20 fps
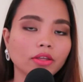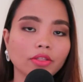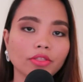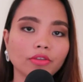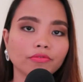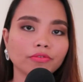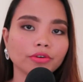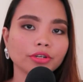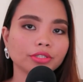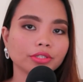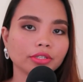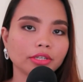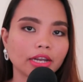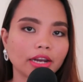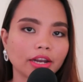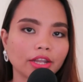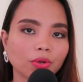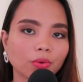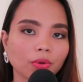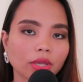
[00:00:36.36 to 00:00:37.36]
The first
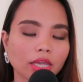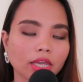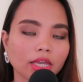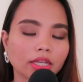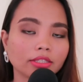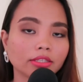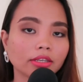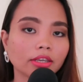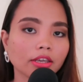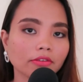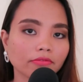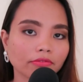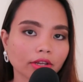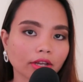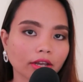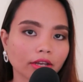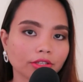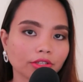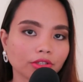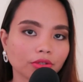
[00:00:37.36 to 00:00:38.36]
scenario is if the
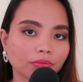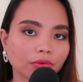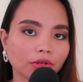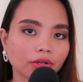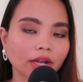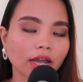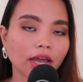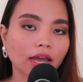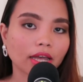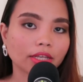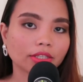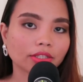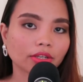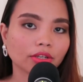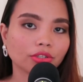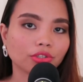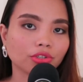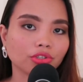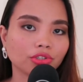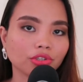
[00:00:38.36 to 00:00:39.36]
customer
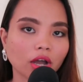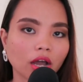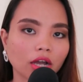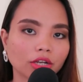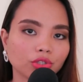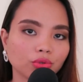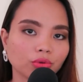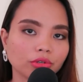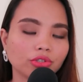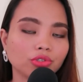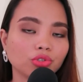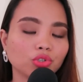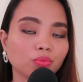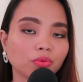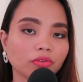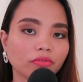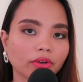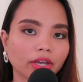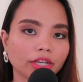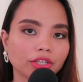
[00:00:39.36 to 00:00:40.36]
asks to talk to a
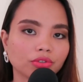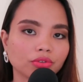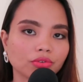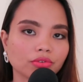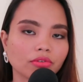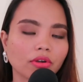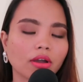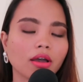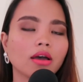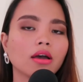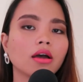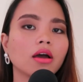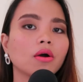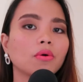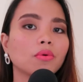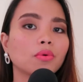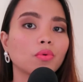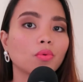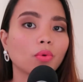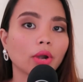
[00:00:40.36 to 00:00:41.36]
supervisor
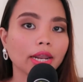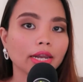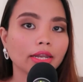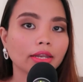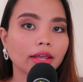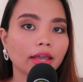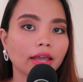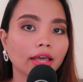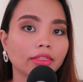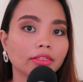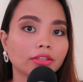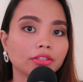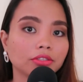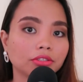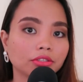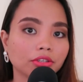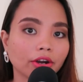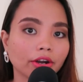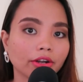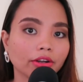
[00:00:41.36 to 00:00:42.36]
right at the
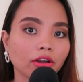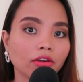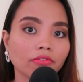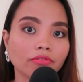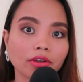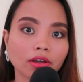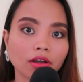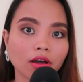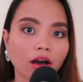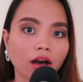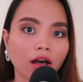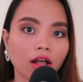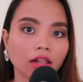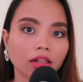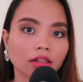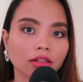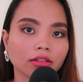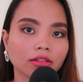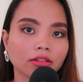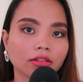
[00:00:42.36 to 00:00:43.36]
start of the
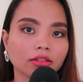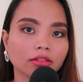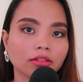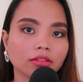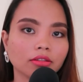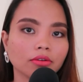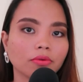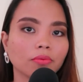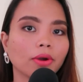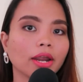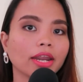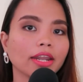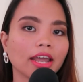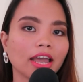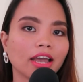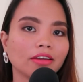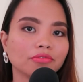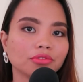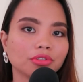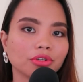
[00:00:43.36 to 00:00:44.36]
call, right
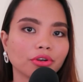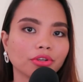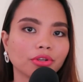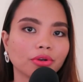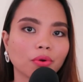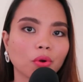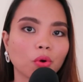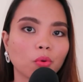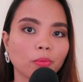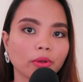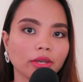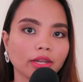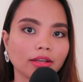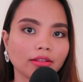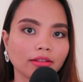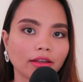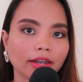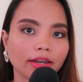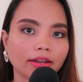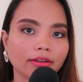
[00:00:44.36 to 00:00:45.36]
after your opening
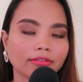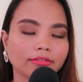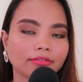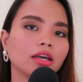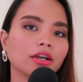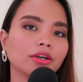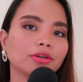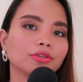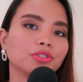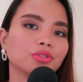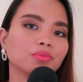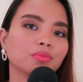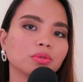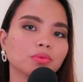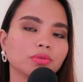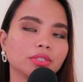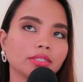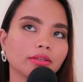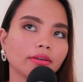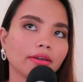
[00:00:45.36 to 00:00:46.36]
line. A customer
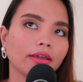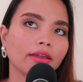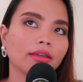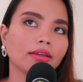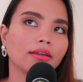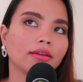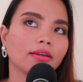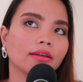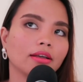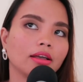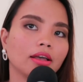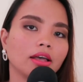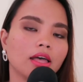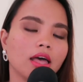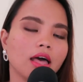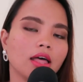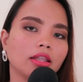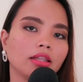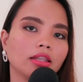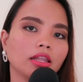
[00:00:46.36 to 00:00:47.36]
would say,
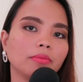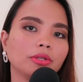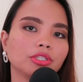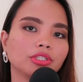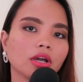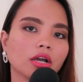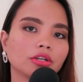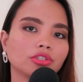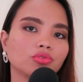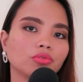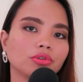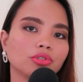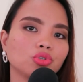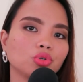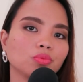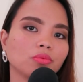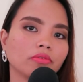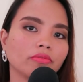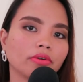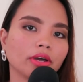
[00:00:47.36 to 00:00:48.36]
"Let me talk to a
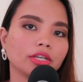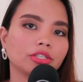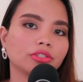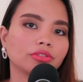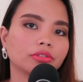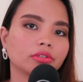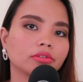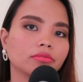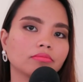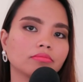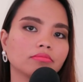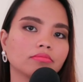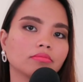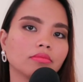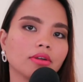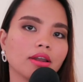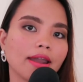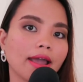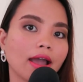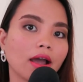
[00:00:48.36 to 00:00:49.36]
supervisor
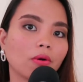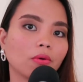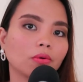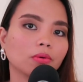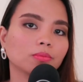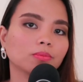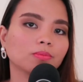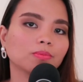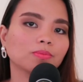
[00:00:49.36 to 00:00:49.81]
now."